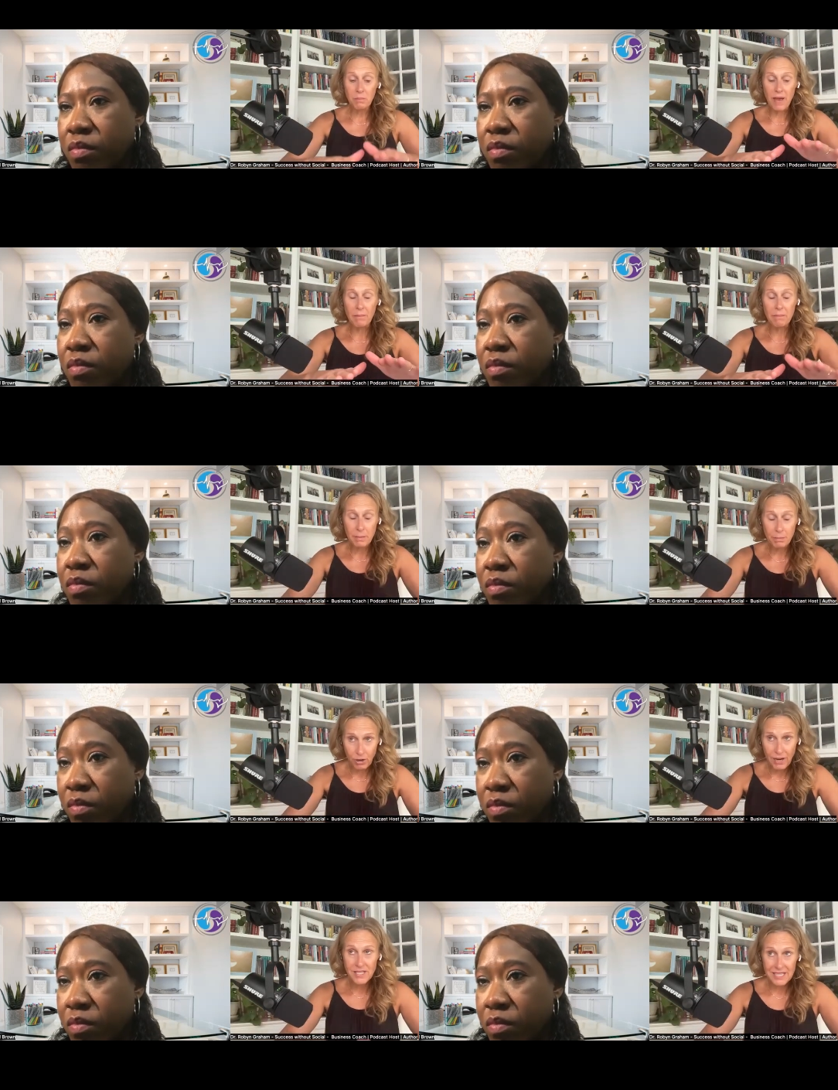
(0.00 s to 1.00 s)
Speaker 1: and be
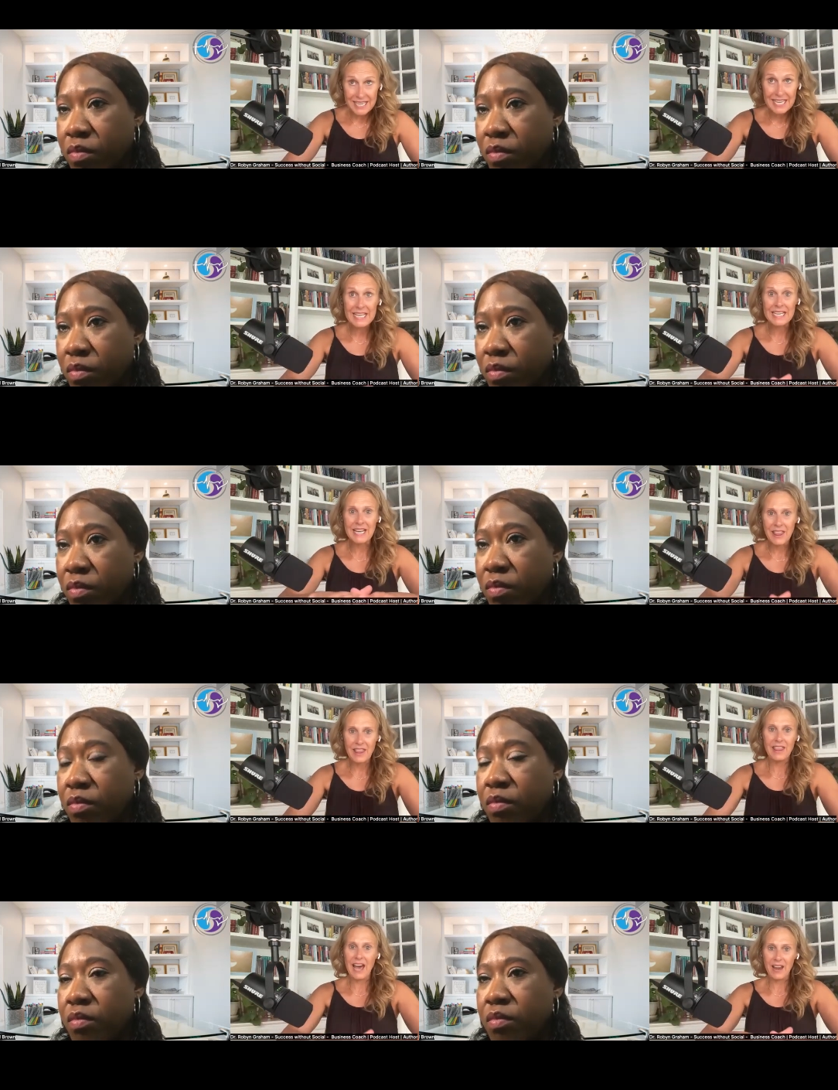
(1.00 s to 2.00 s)
present in
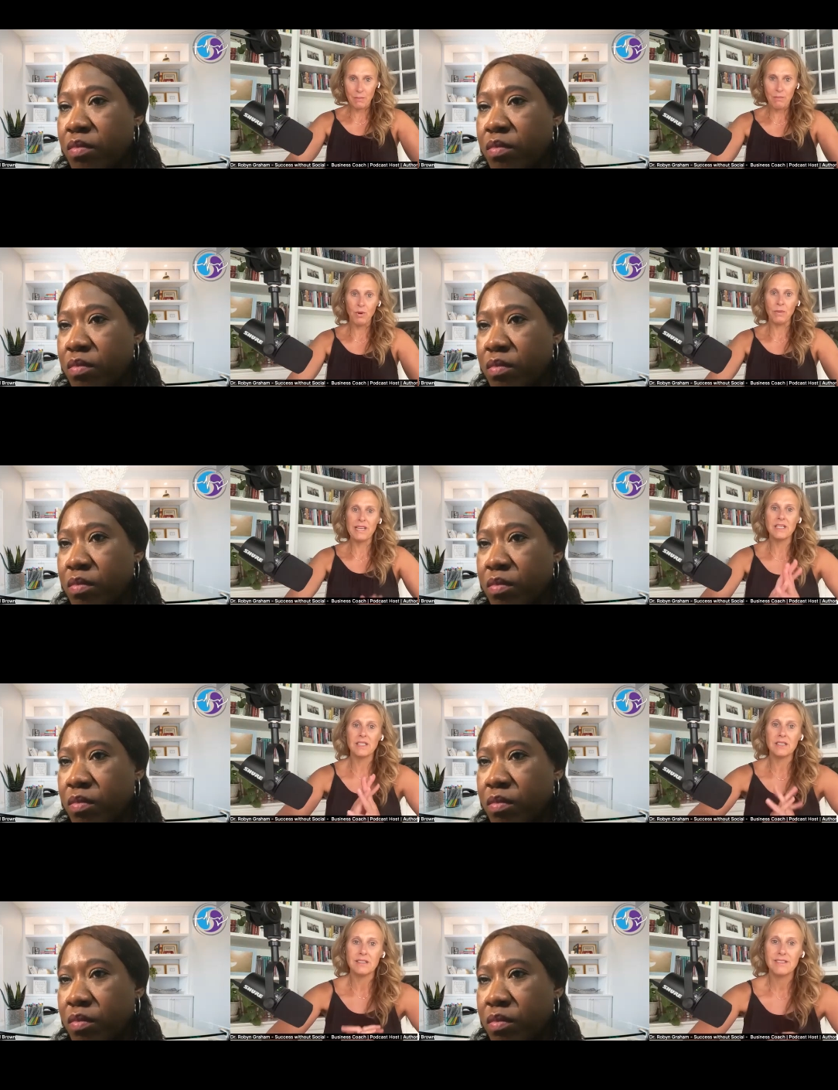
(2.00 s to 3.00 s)
that moment?
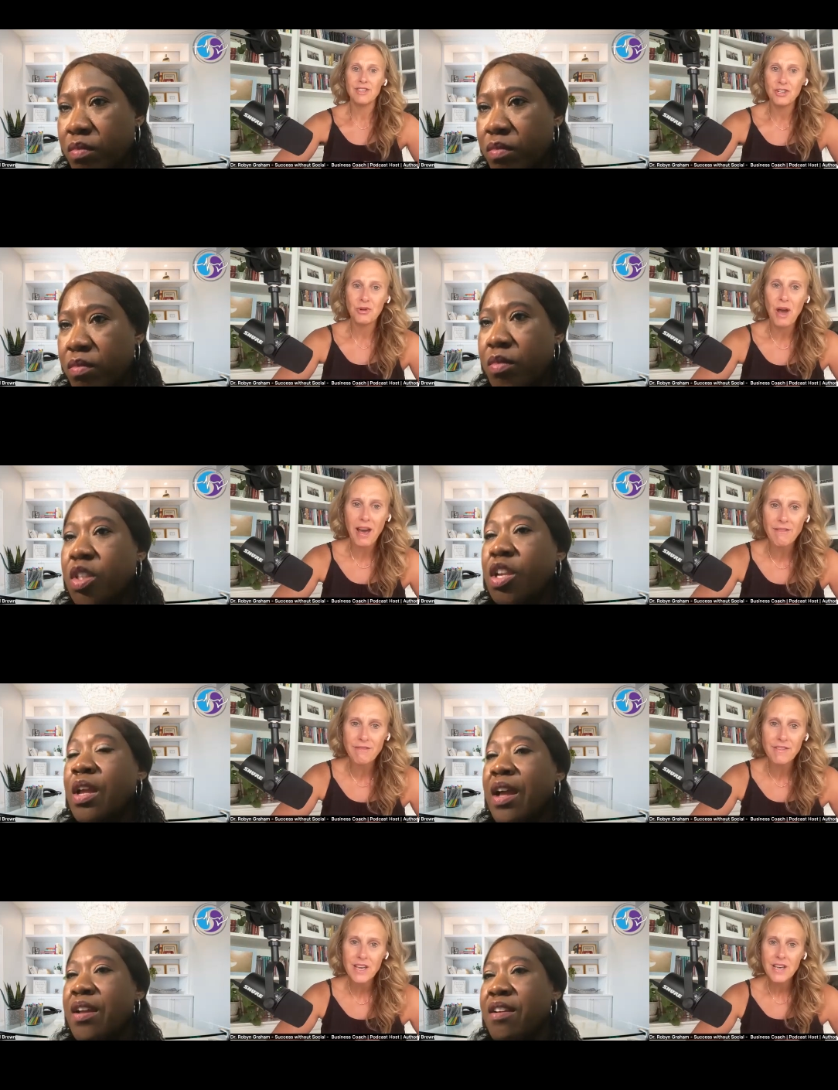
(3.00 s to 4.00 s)
Do you have
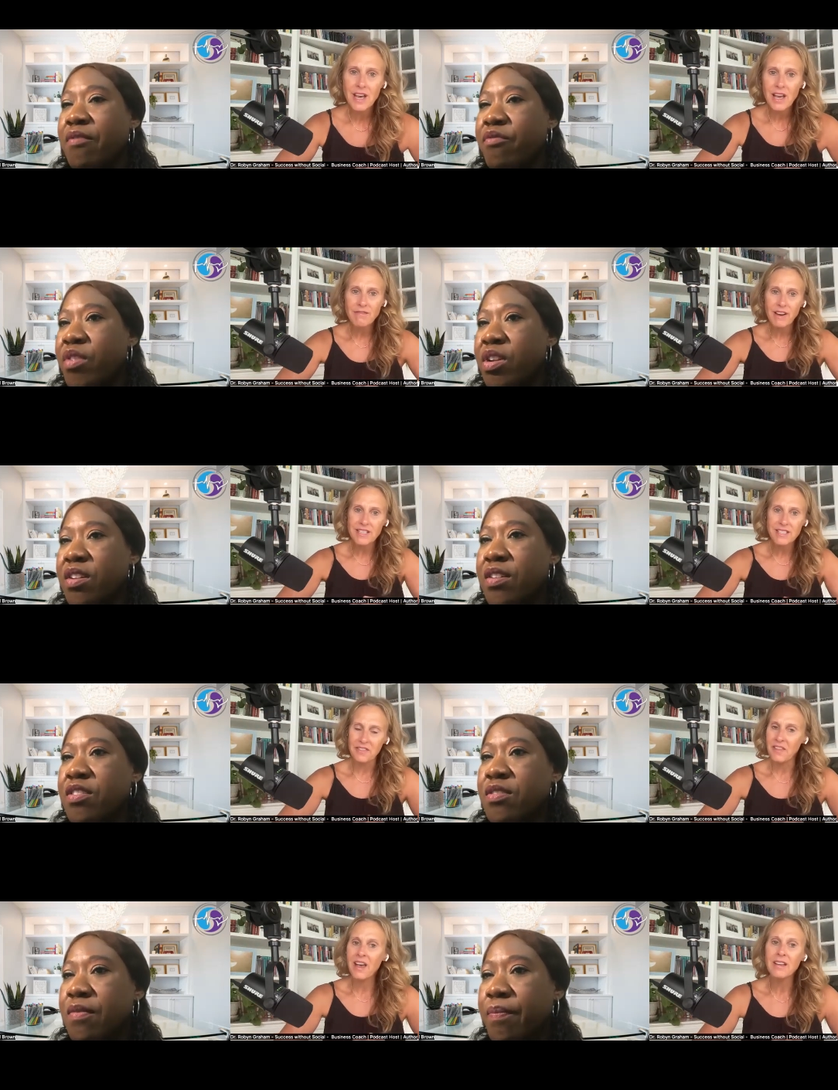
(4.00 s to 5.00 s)
advice on
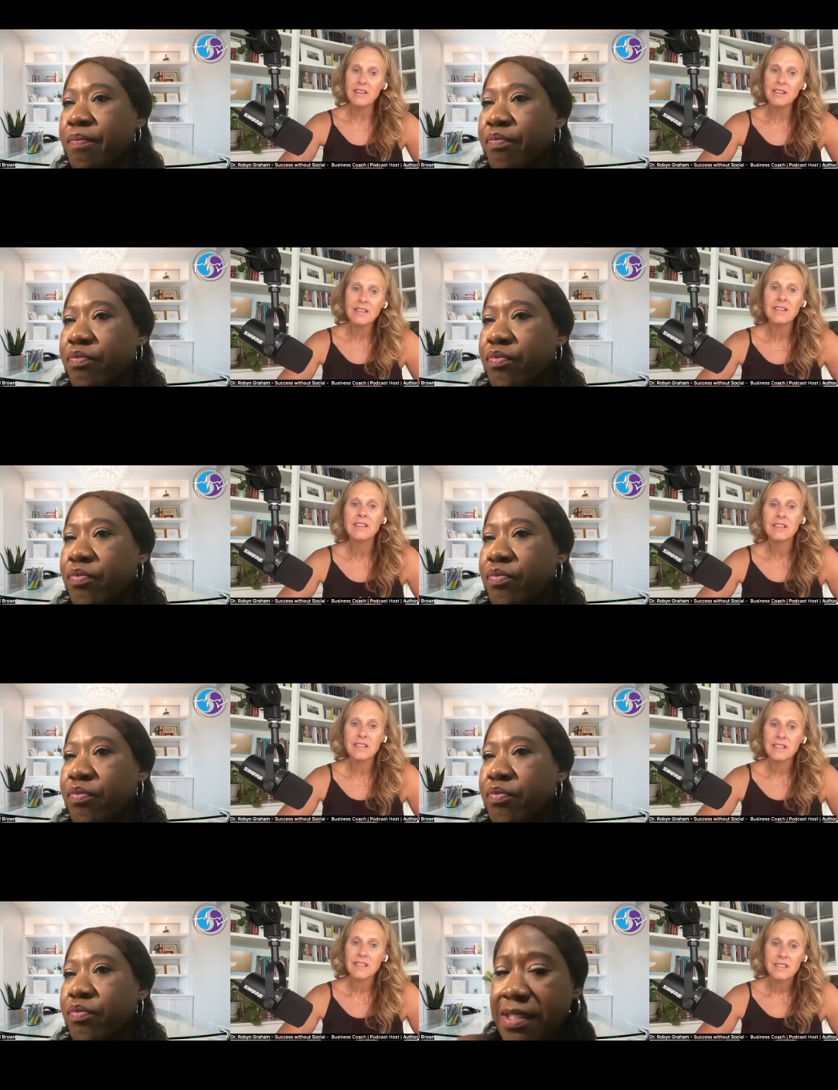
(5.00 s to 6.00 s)
that?
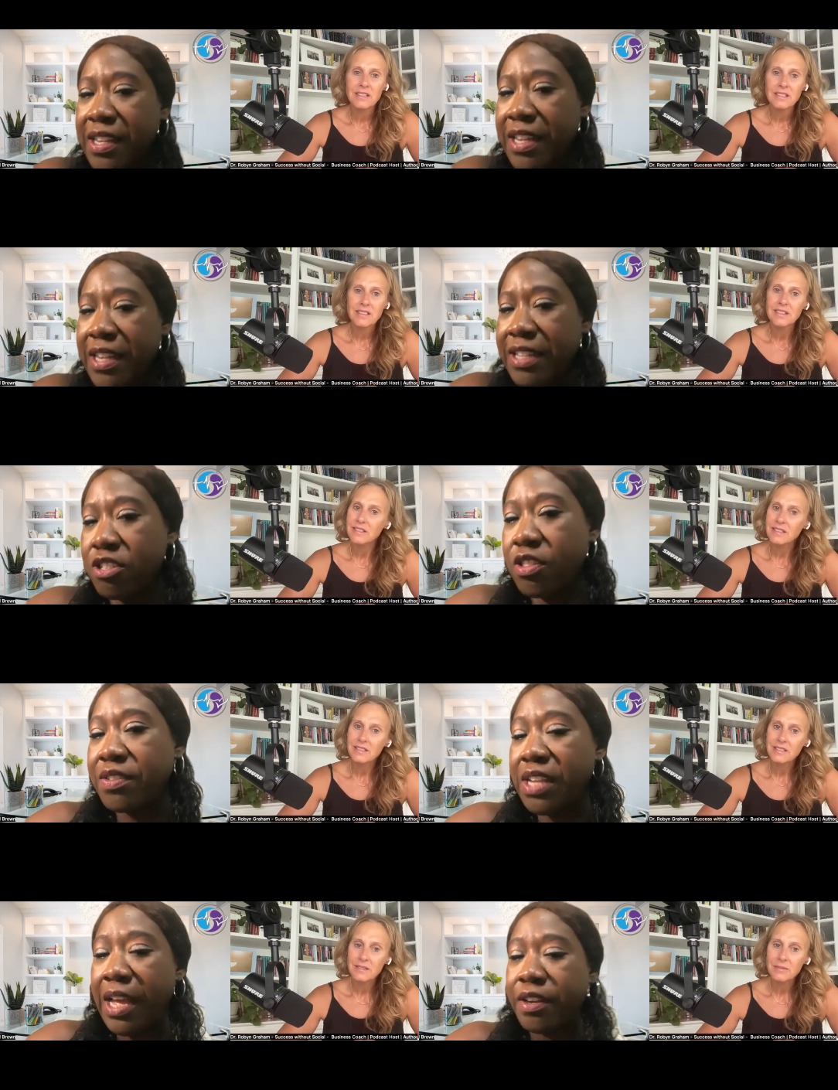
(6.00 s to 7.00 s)
Speaker 2: Yes, yes. So that's
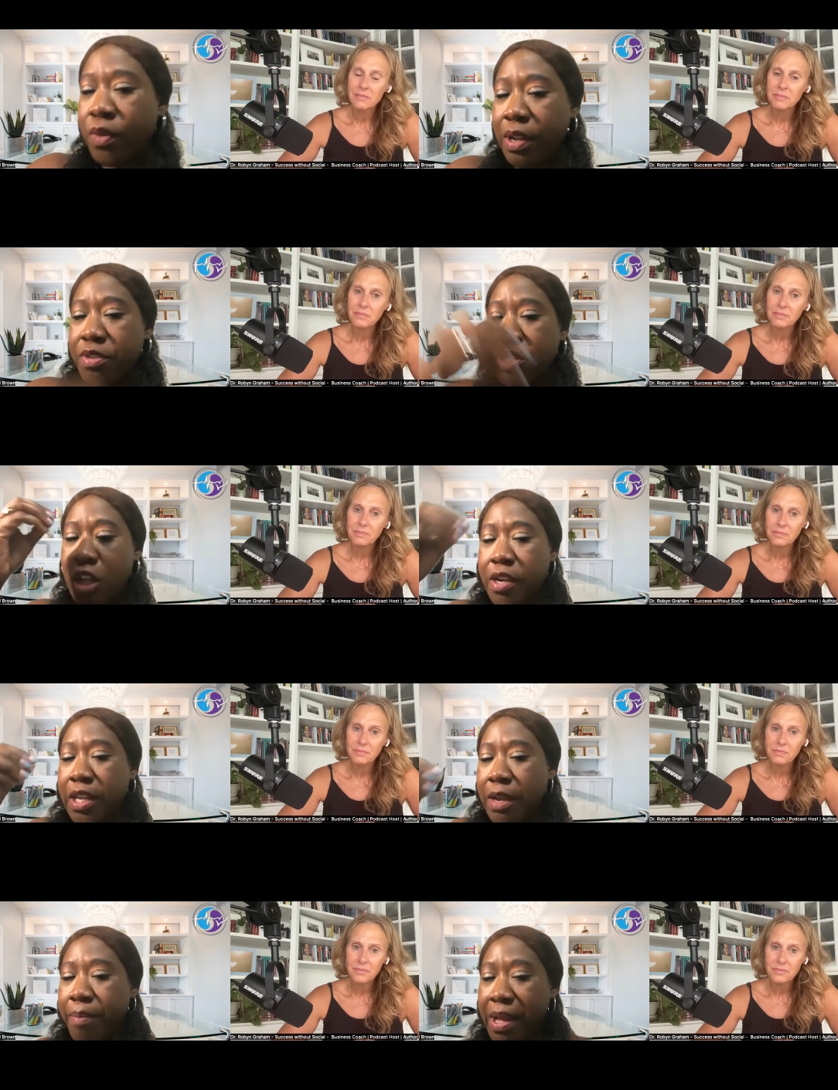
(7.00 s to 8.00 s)
kind of what I was talking
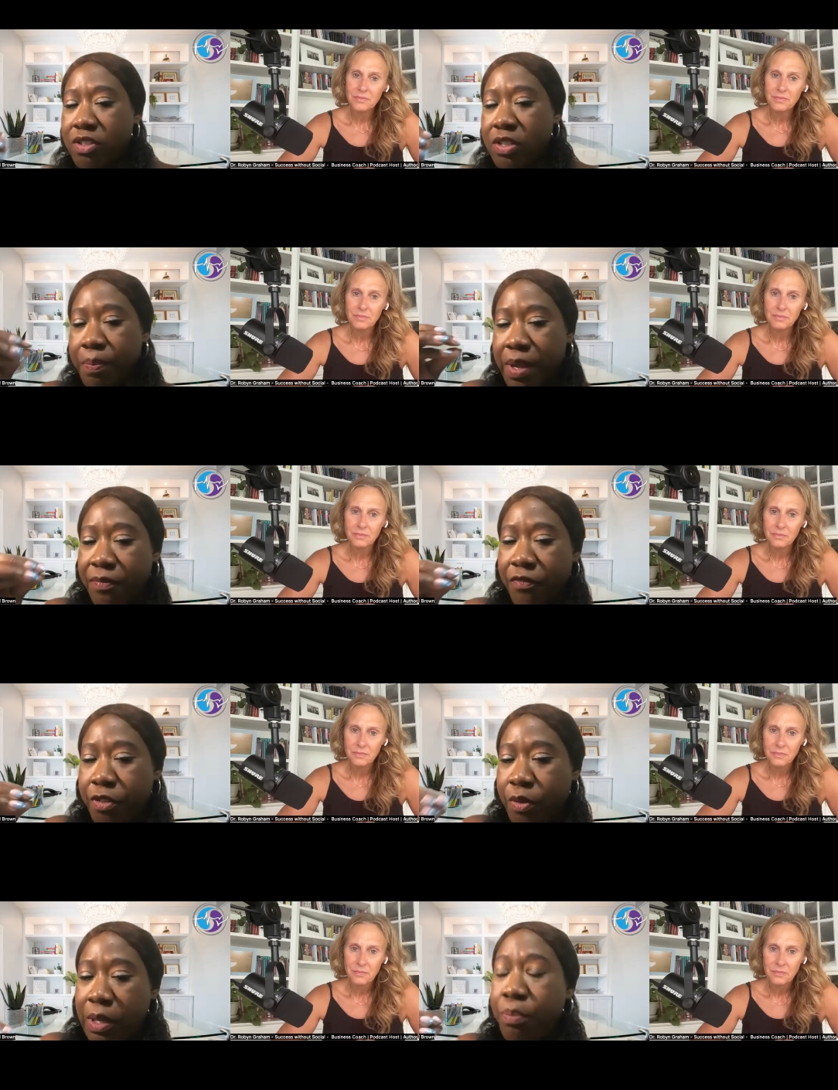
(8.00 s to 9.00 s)
about, being
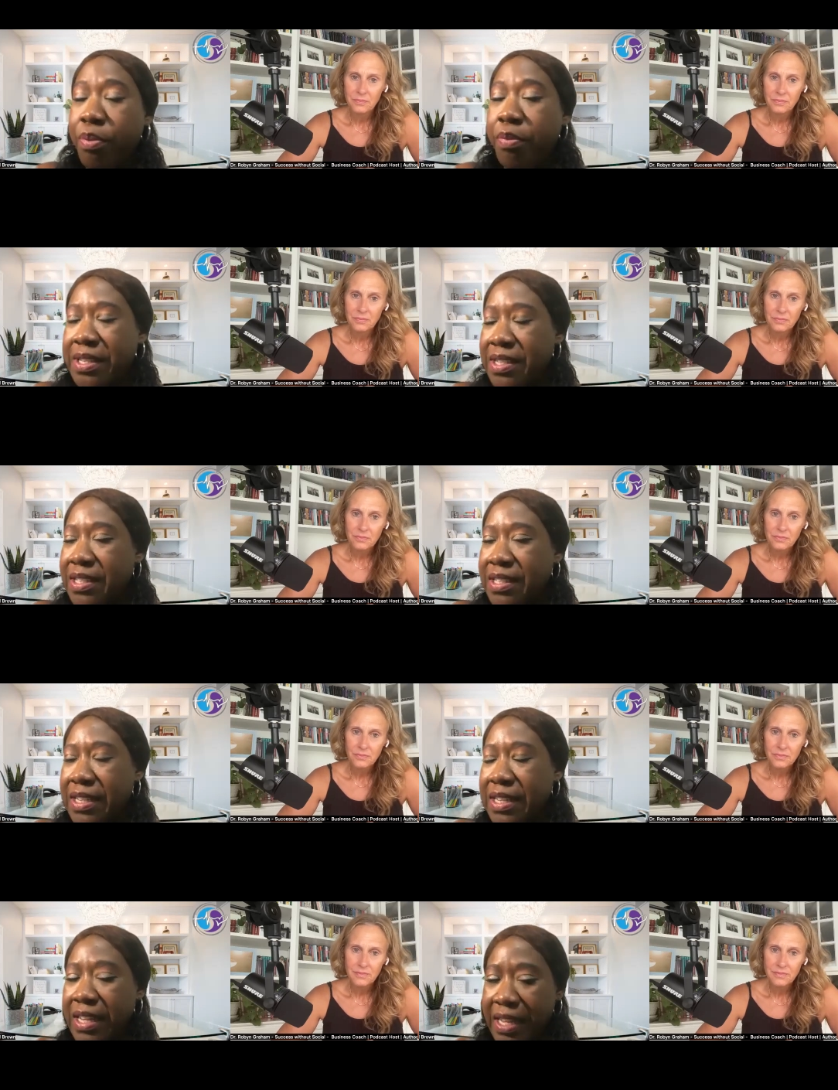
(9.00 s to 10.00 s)
fully present
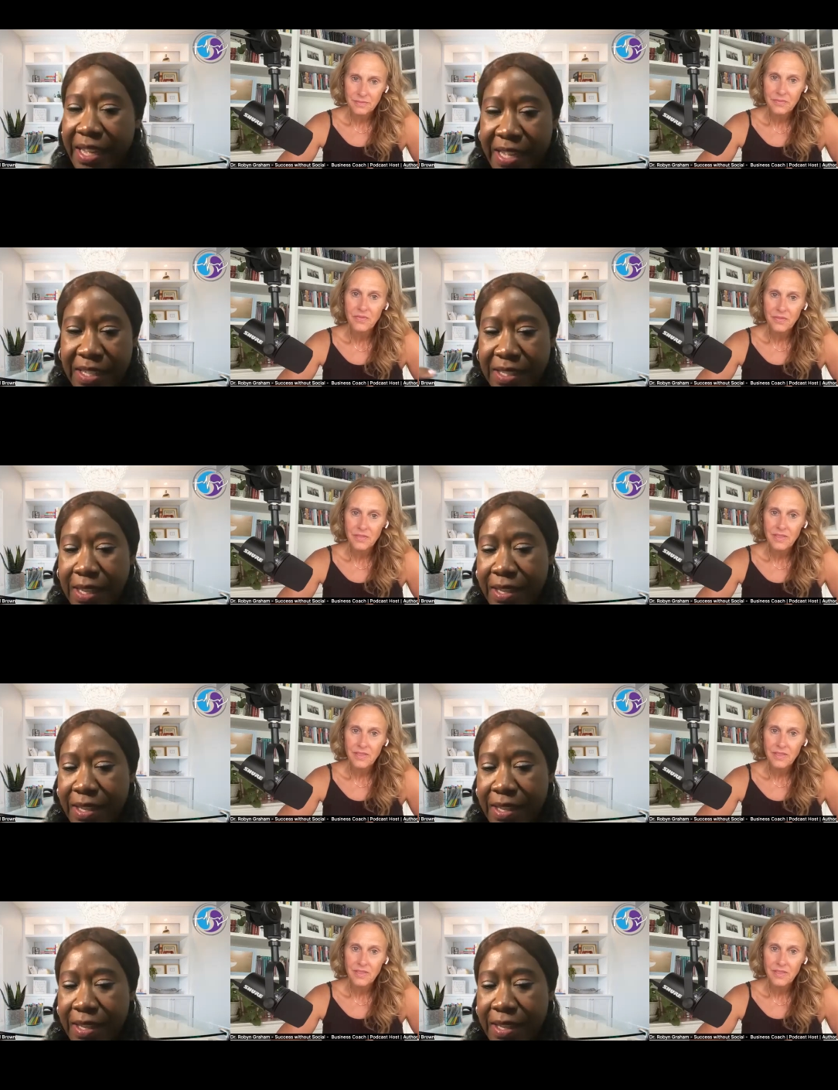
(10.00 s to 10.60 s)
is